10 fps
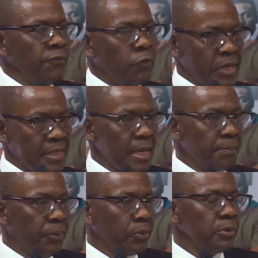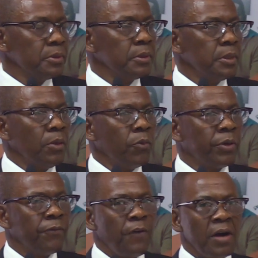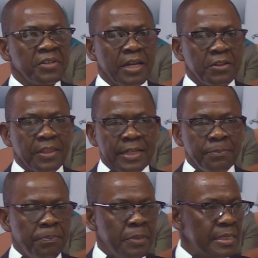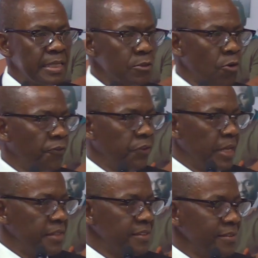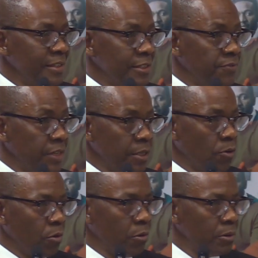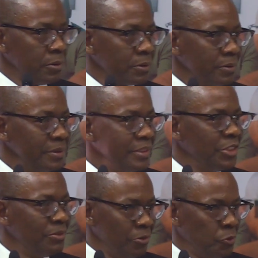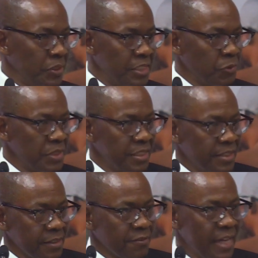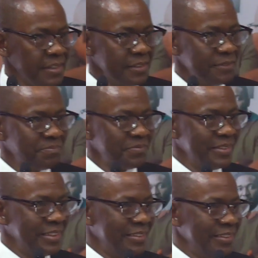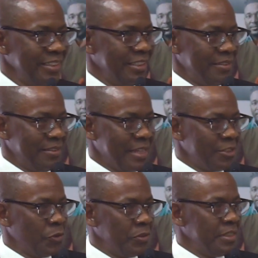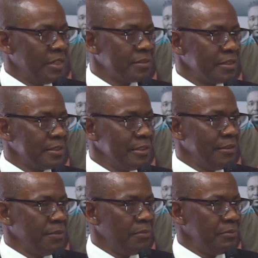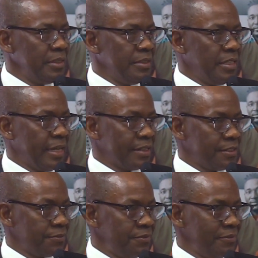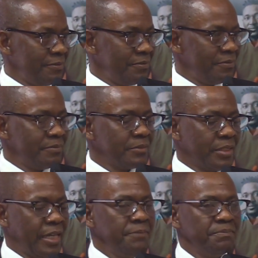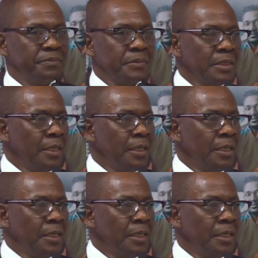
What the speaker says: For example, we found out that business confidence is very low in 2023, right? It's that your index is in the negative, okay?